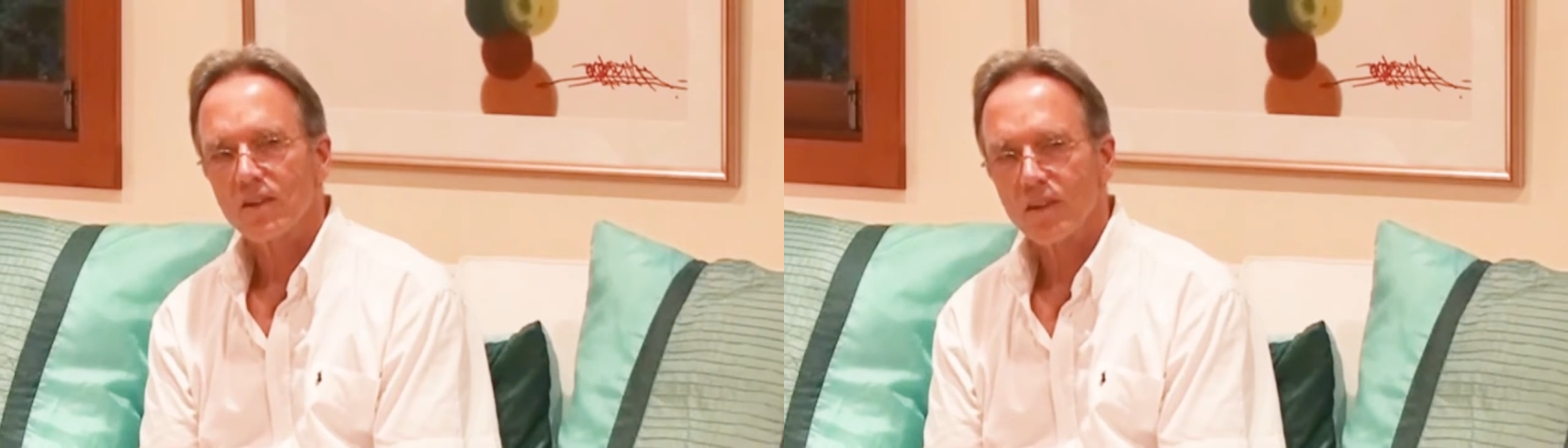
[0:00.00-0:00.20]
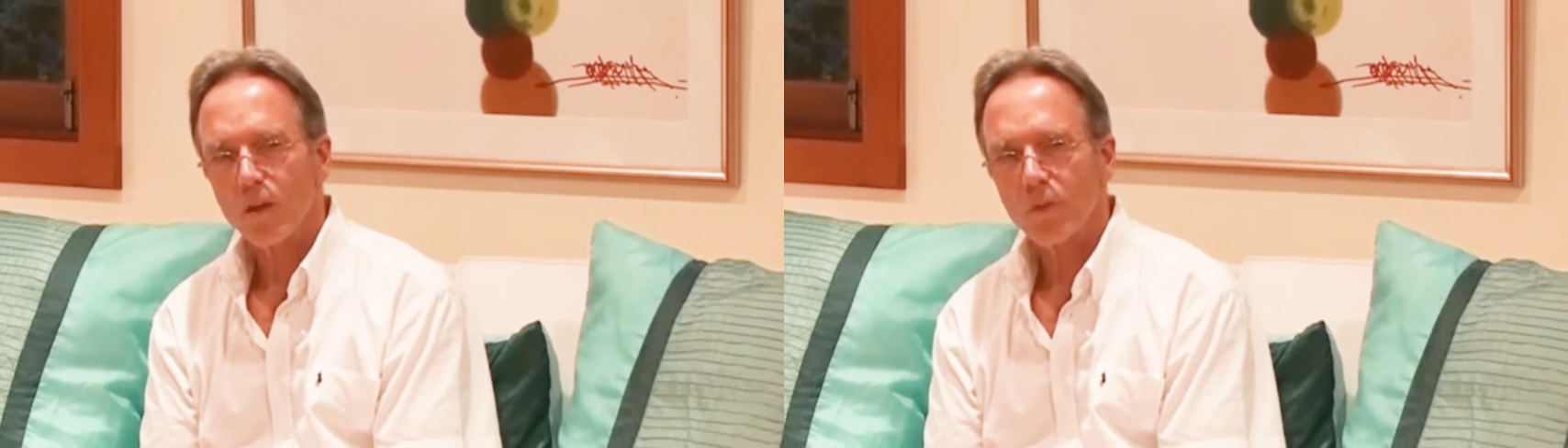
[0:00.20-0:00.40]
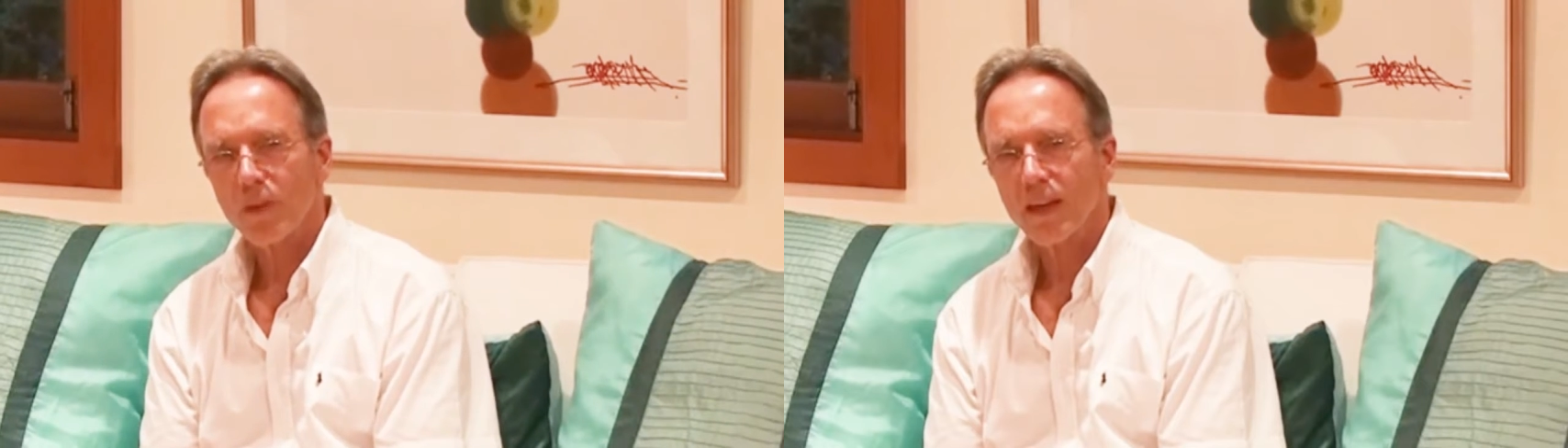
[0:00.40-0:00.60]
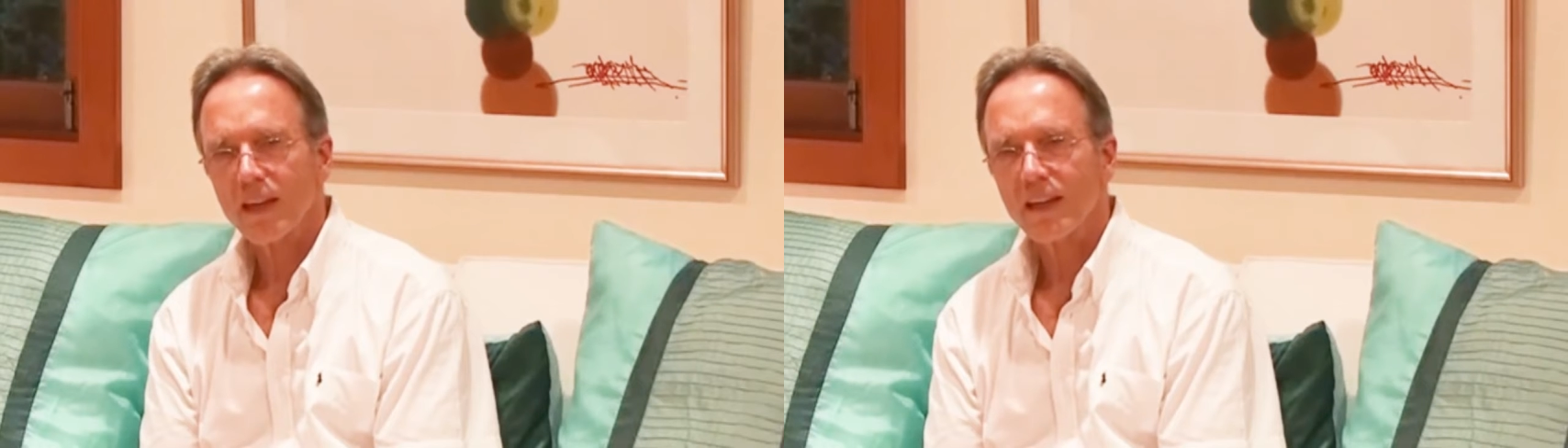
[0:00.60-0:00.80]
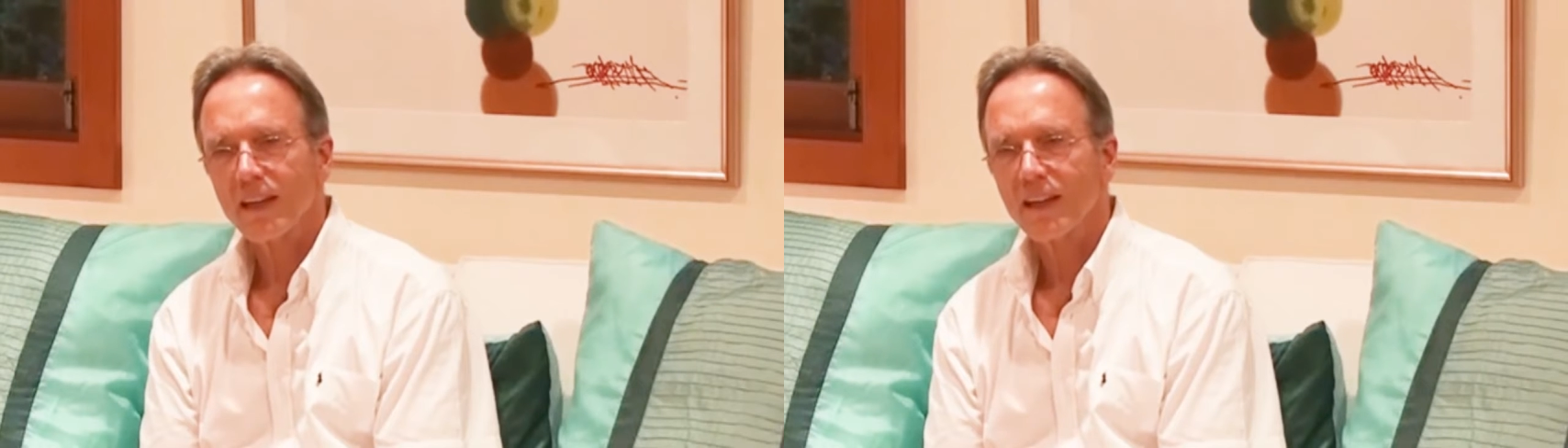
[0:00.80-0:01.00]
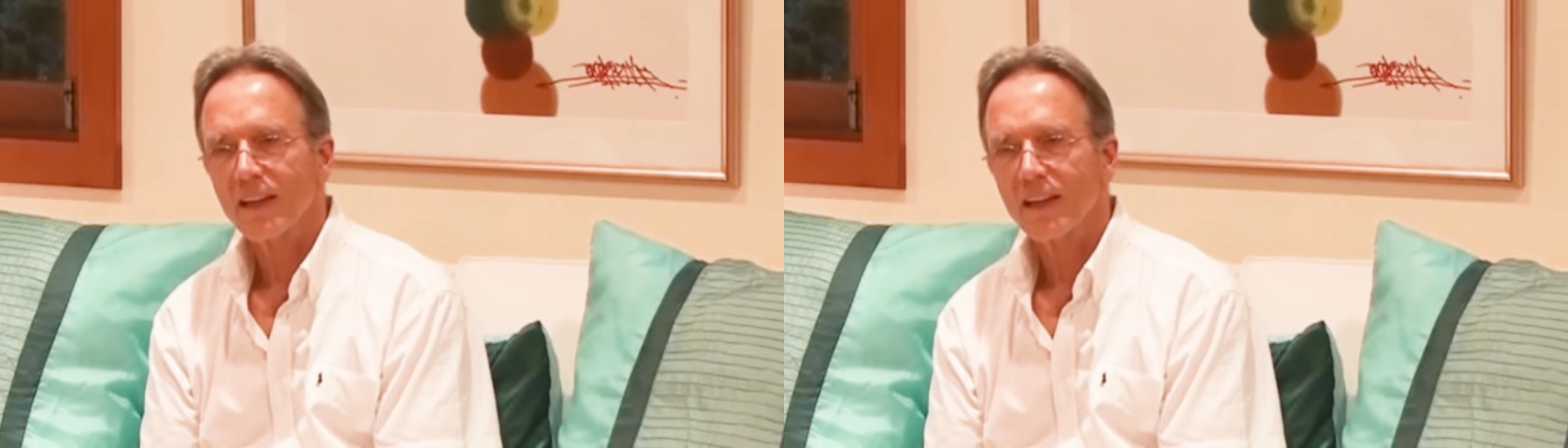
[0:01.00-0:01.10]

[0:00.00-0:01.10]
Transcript: is something